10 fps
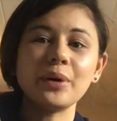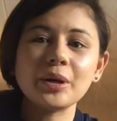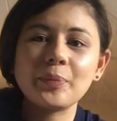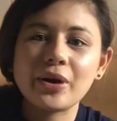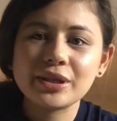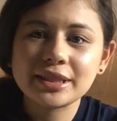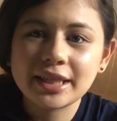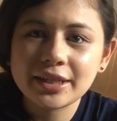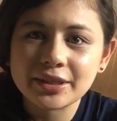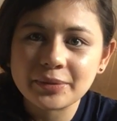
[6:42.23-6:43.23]
want to pause
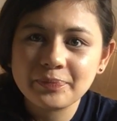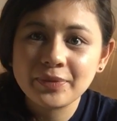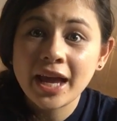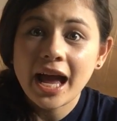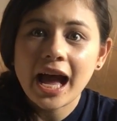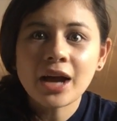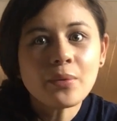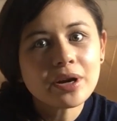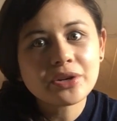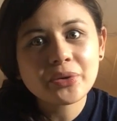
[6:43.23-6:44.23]
here. I
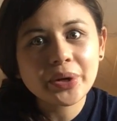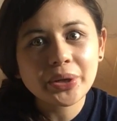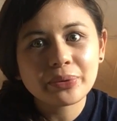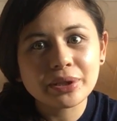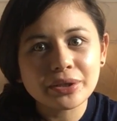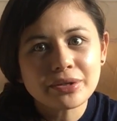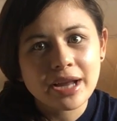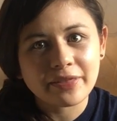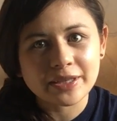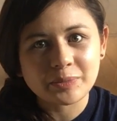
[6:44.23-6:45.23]
want to know what you learned
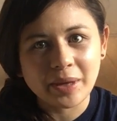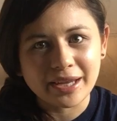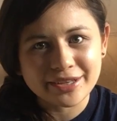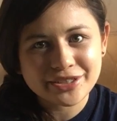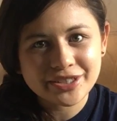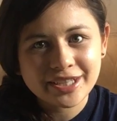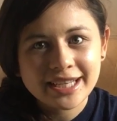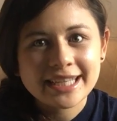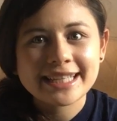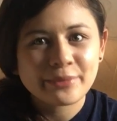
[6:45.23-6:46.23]
on this page.
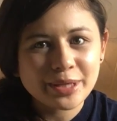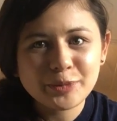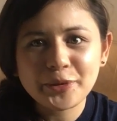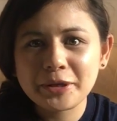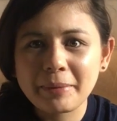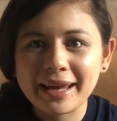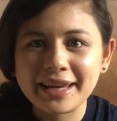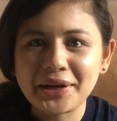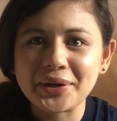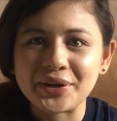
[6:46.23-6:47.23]
Whisper in my
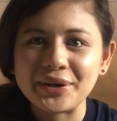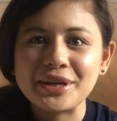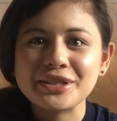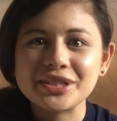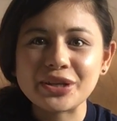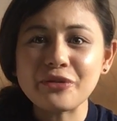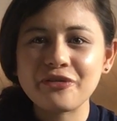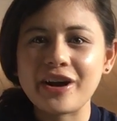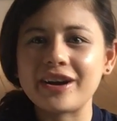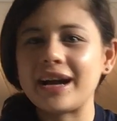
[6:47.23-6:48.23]
ear. So
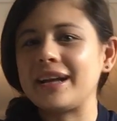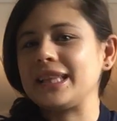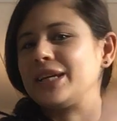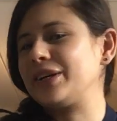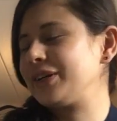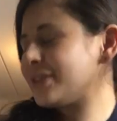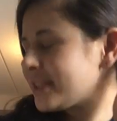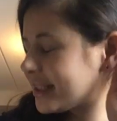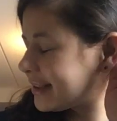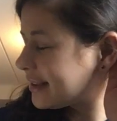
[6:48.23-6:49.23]
far I learned.